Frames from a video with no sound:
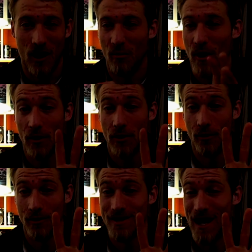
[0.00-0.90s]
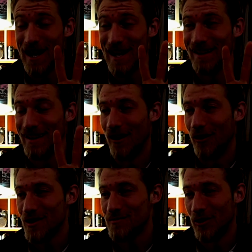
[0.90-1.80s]
my third day in that
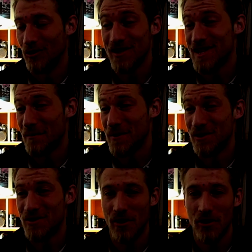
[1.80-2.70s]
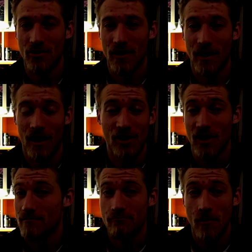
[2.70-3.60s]
hospital, just after the surgery, I
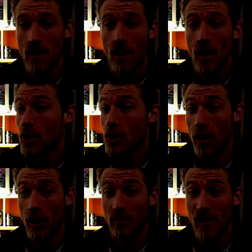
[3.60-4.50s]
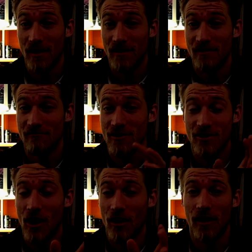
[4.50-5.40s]
just got up and
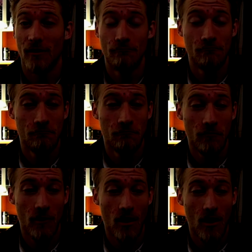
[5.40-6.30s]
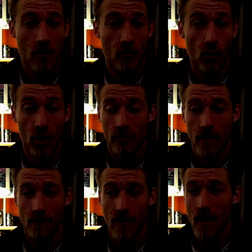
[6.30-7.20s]
started
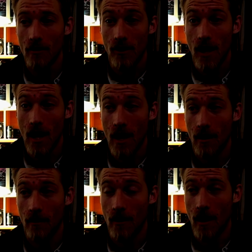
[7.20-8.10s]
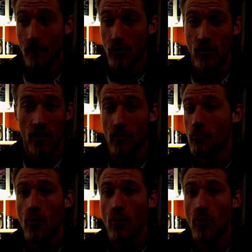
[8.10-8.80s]
wandering about, and everyone's going,